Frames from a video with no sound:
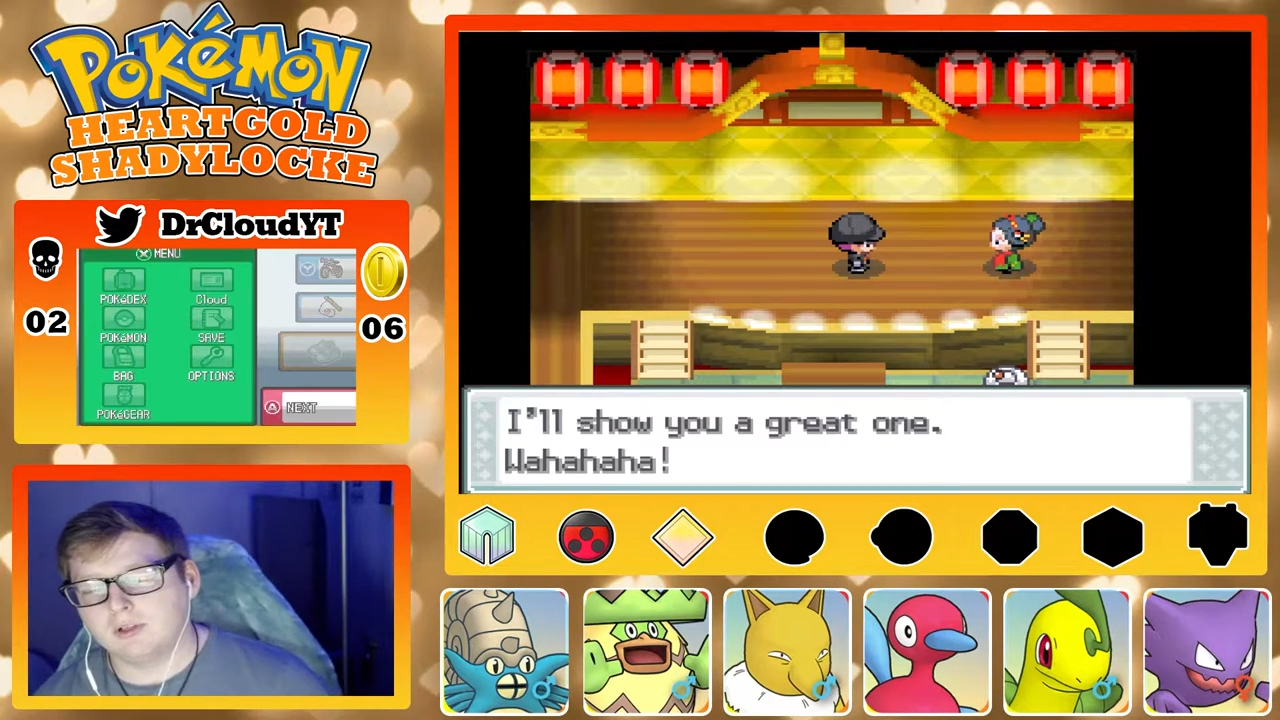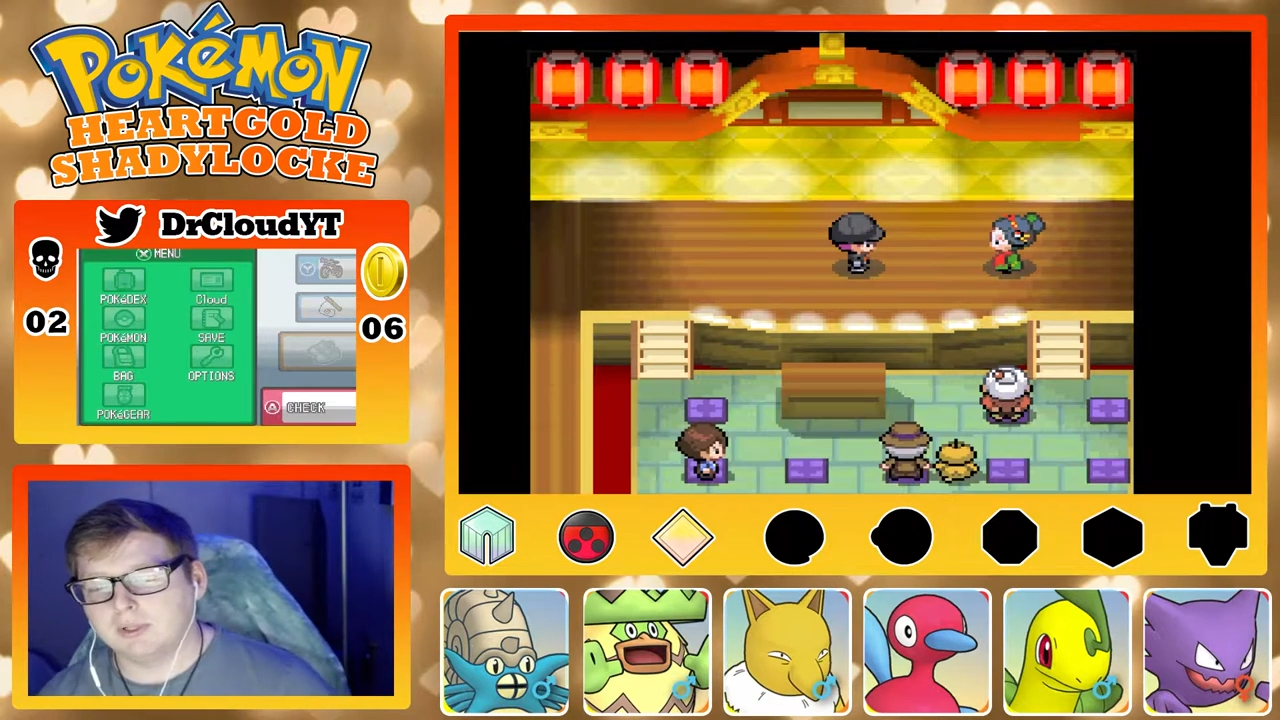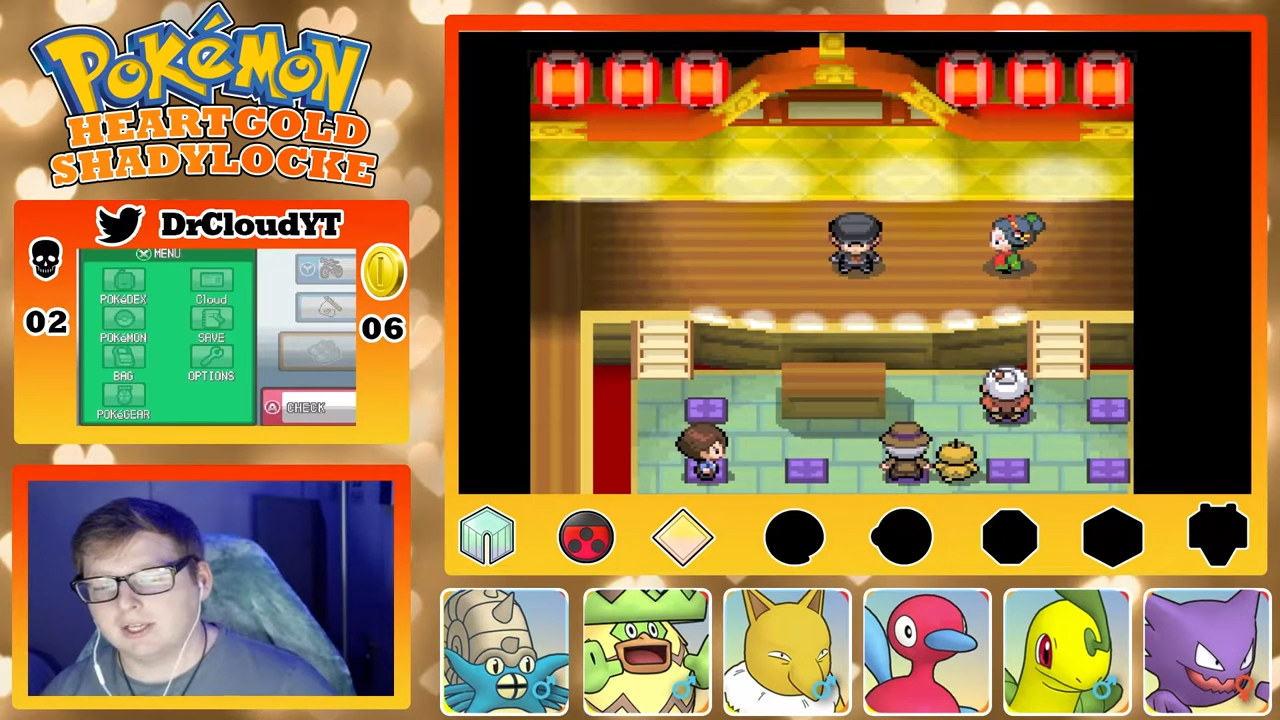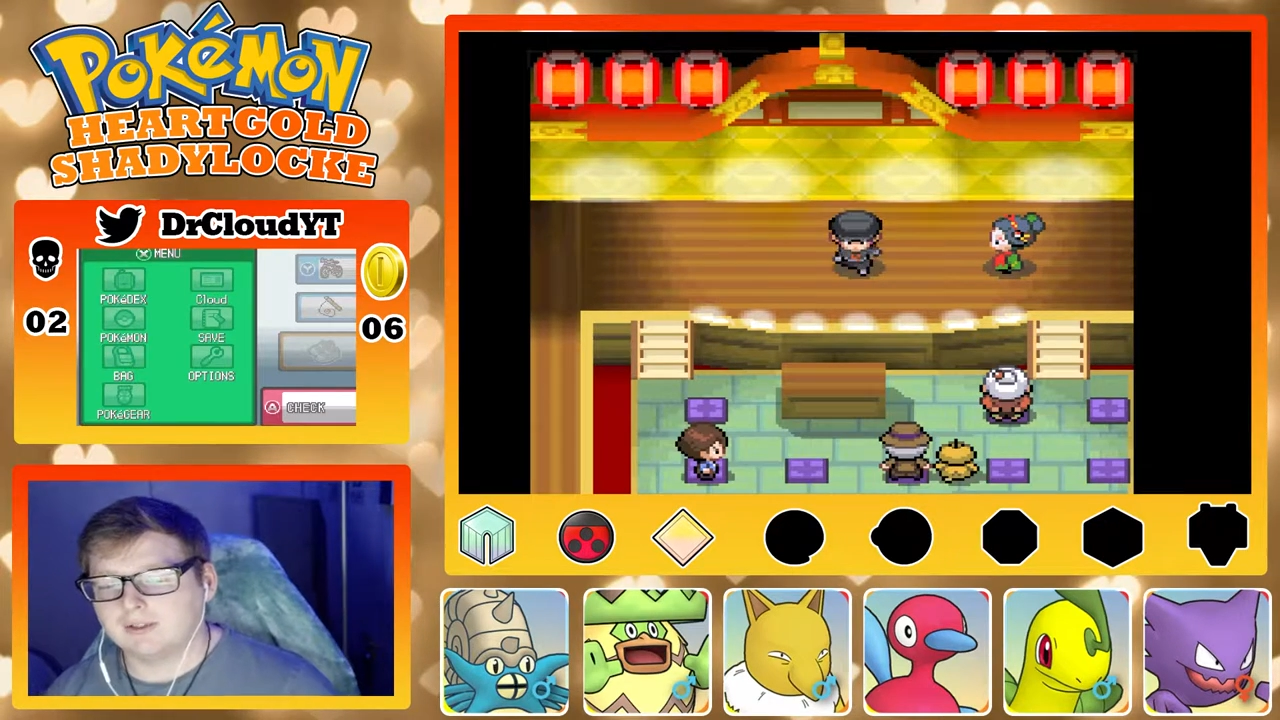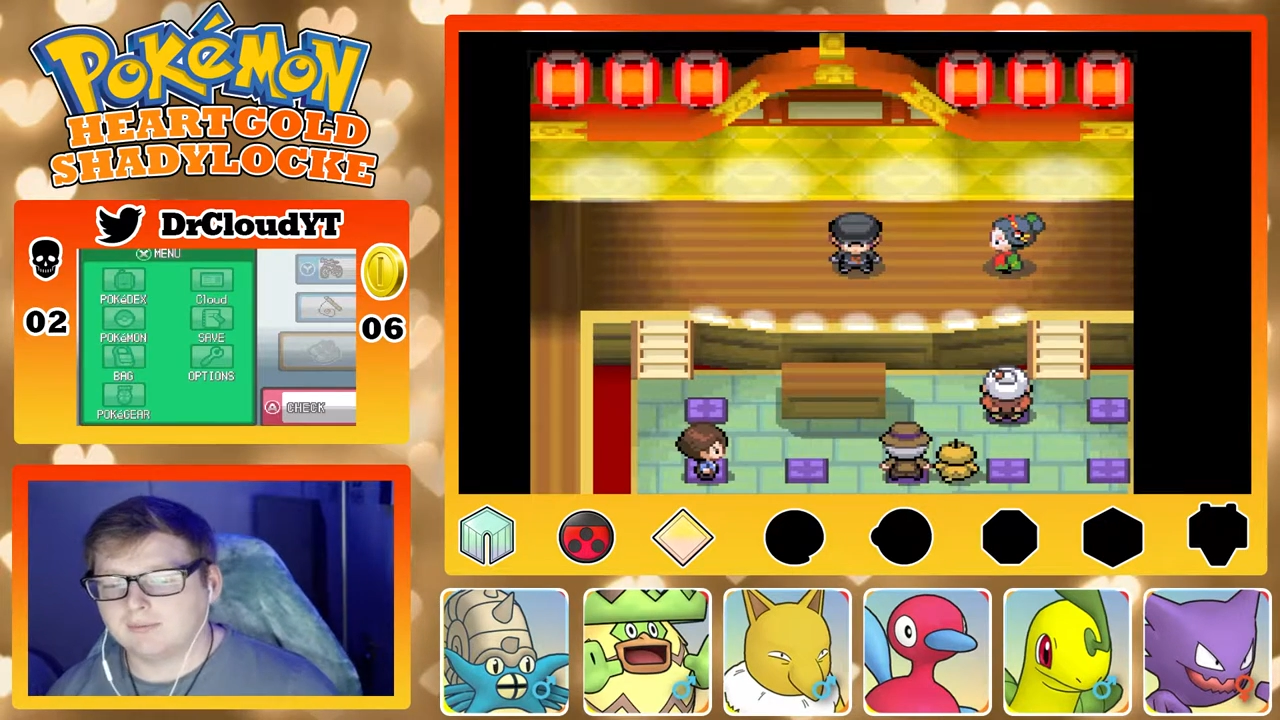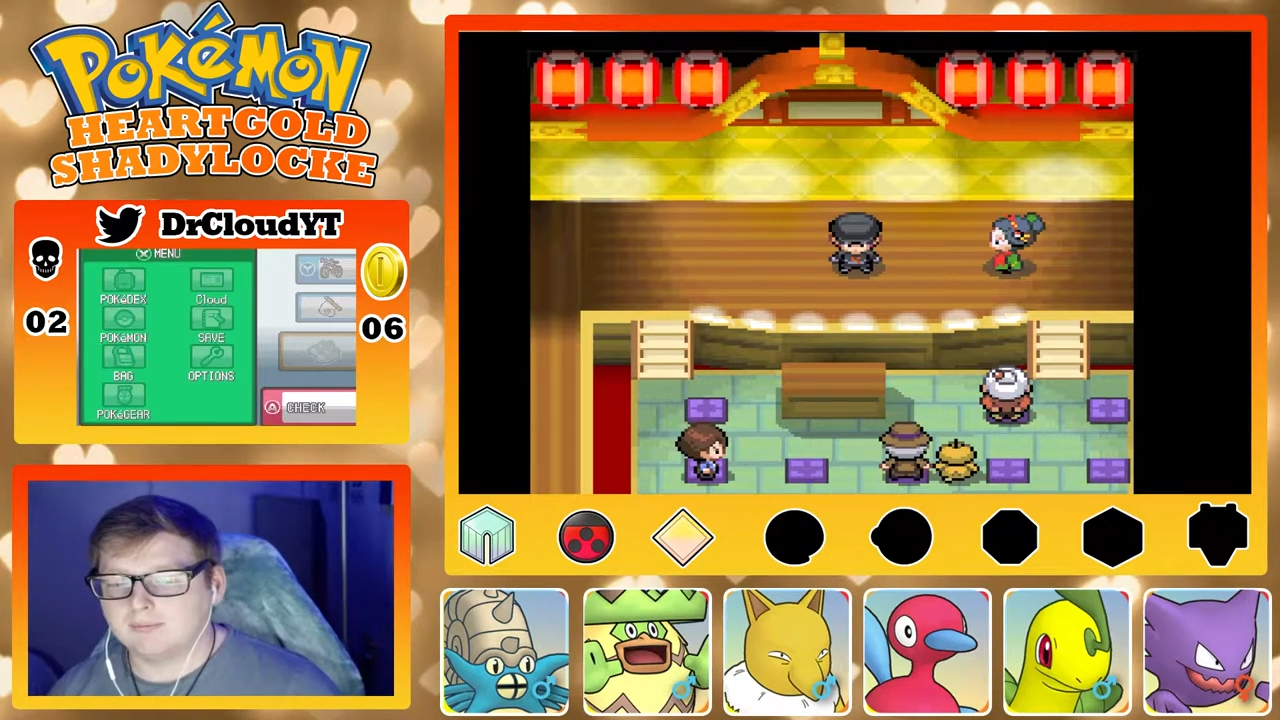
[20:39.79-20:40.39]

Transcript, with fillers: like